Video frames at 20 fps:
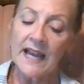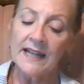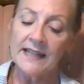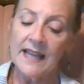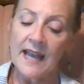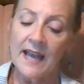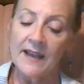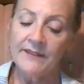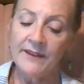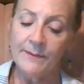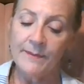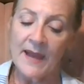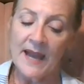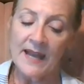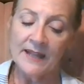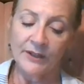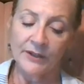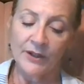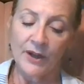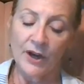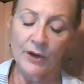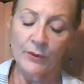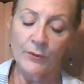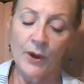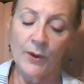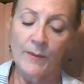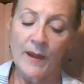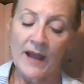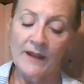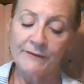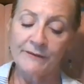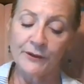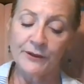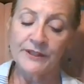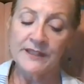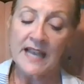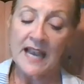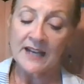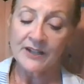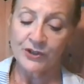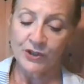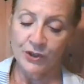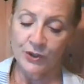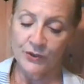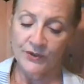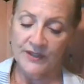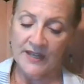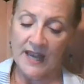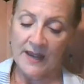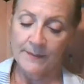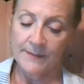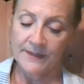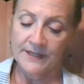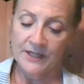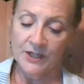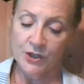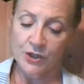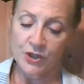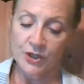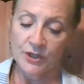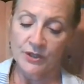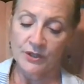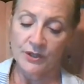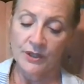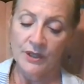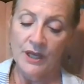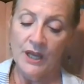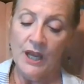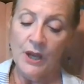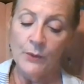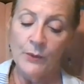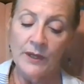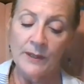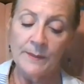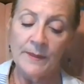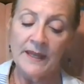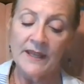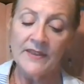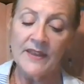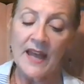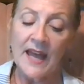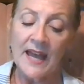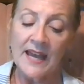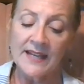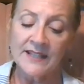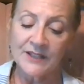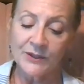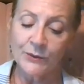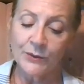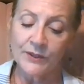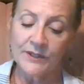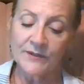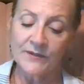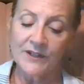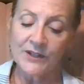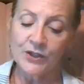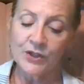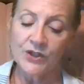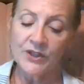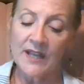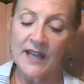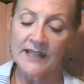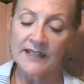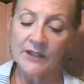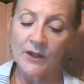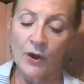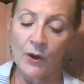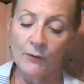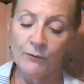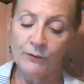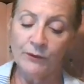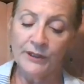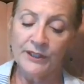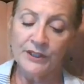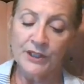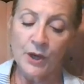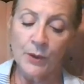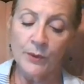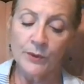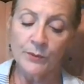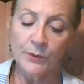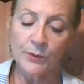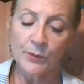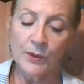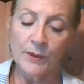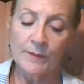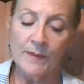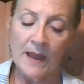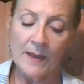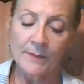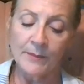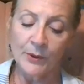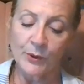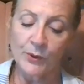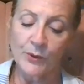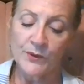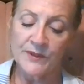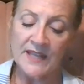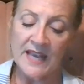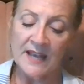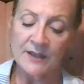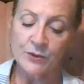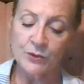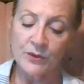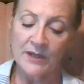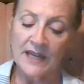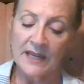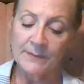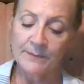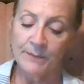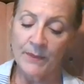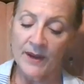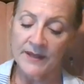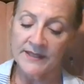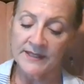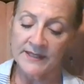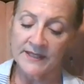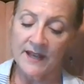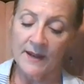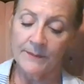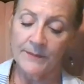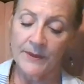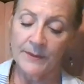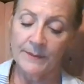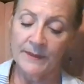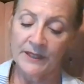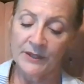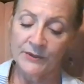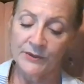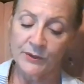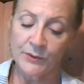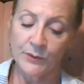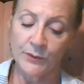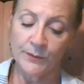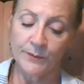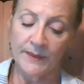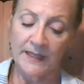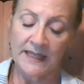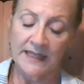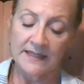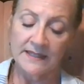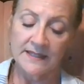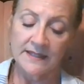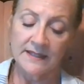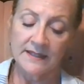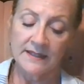Heavy Metal, our robot for next year's competition. We'd be in the high school division then, and hopefully no one would remember whose entry had busted up the middle school meet.